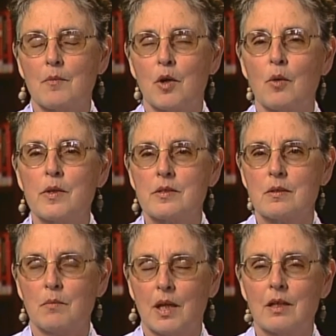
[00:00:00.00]
always
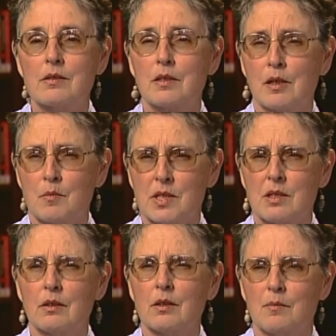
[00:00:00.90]
amazed, and I'm
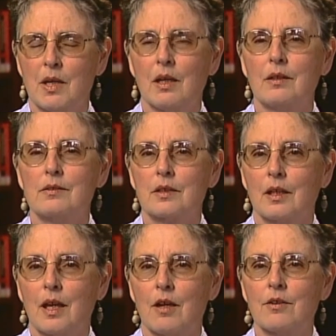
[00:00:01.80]
still amazed
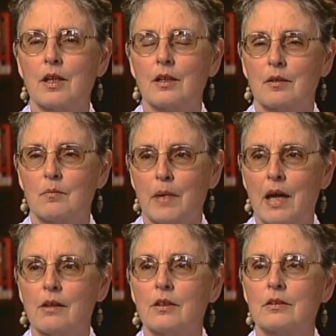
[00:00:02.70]
at how they can
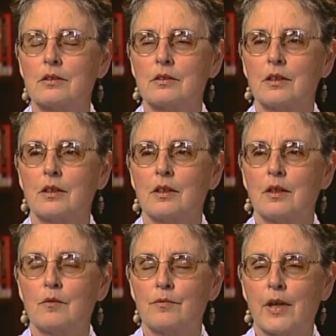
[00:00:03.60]
balance
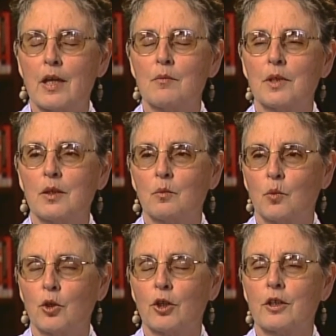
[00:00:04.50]
family,
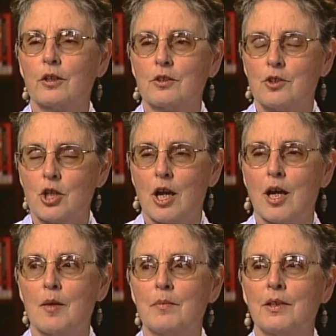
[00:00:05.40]
work,
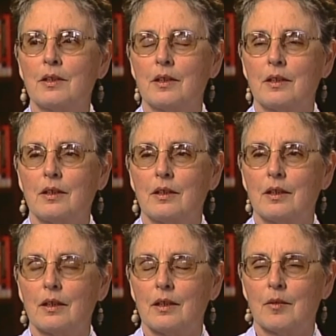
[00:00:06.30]
job,
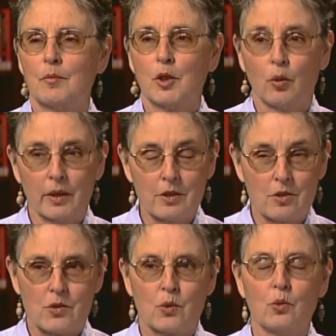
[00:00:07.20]
going
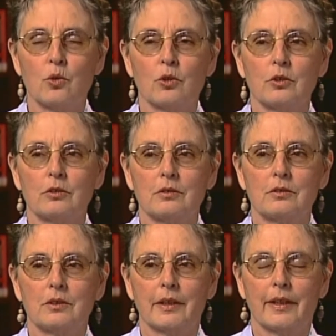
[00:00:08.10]
to school,
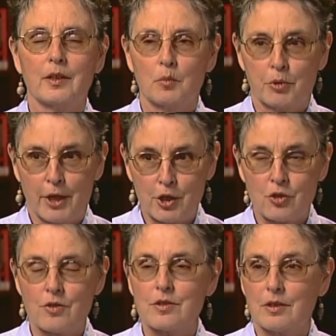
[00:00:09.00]
and the
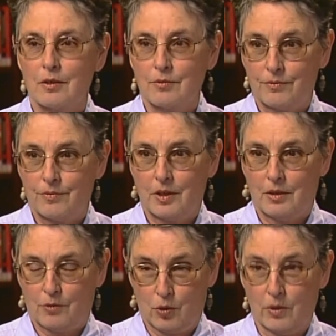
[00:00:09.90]
pressures of
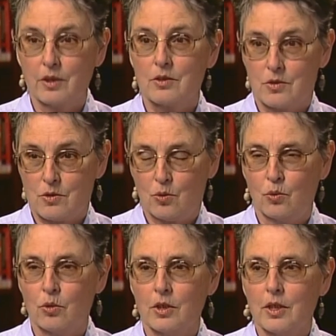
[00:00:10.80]
going to
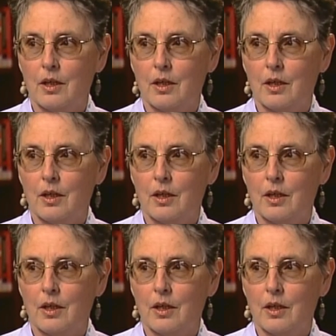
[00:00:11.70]
school.